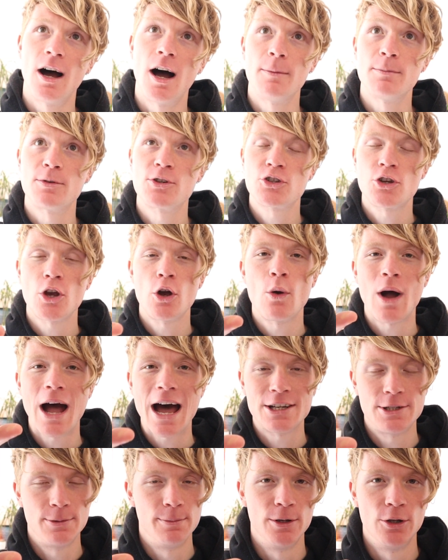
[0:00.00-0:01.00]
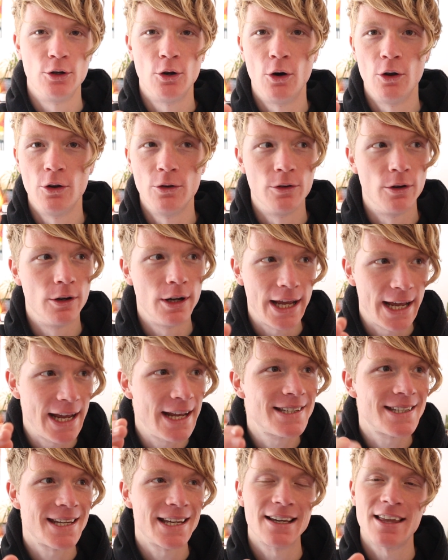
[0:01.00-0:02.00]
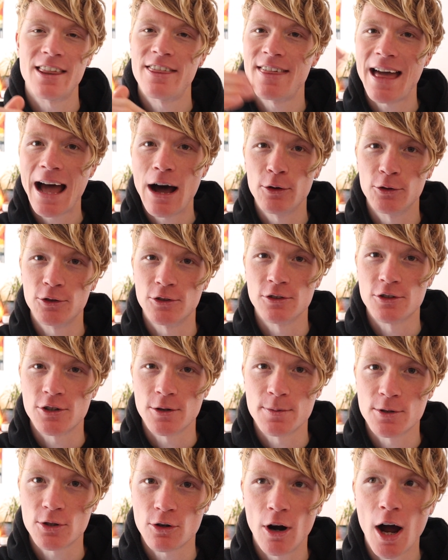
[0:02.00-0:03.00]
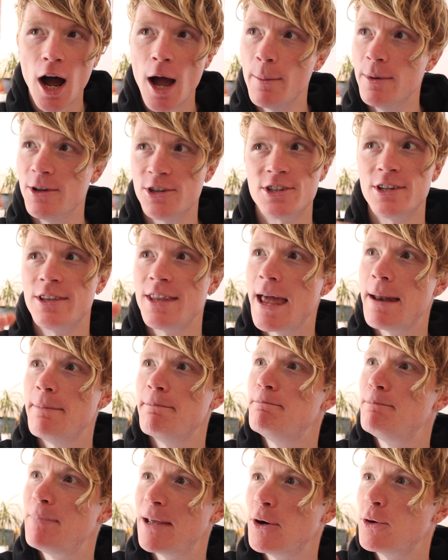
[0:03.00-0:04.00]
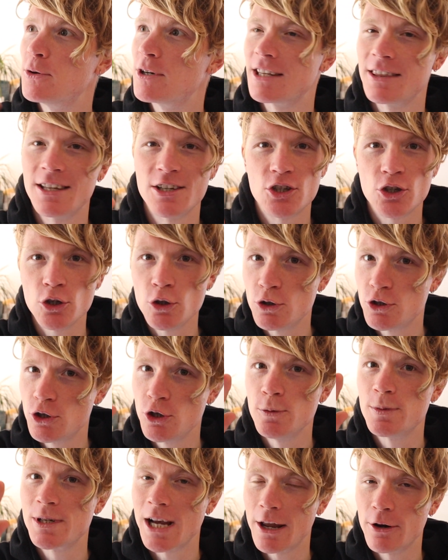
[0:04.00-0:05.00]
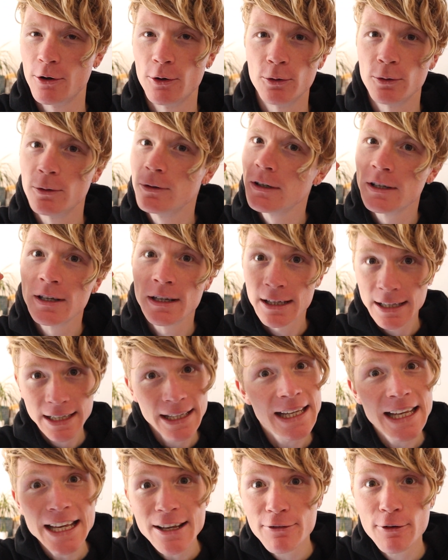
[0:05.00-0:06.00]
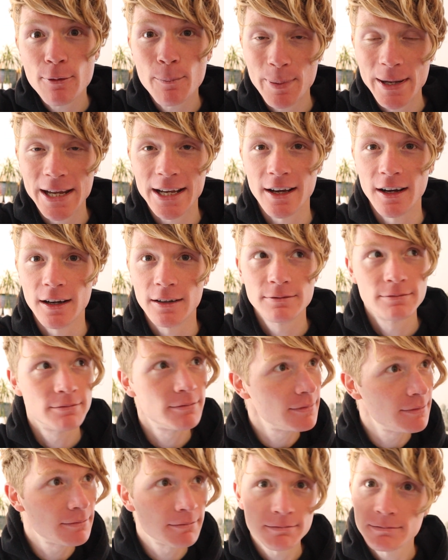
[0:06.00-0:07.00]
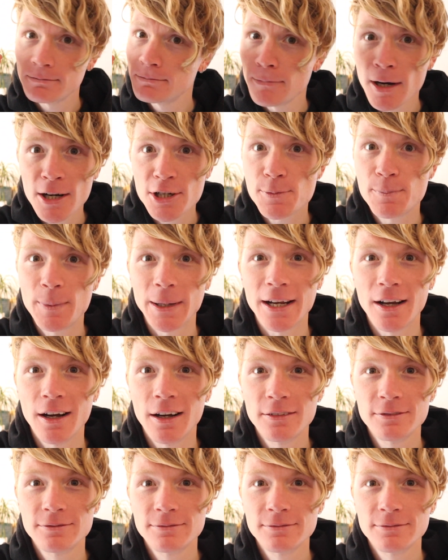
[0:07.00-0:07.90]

I'm so adamant on hitting 1,000 subscribers and then building this YouTube channel even bigger, much bigger,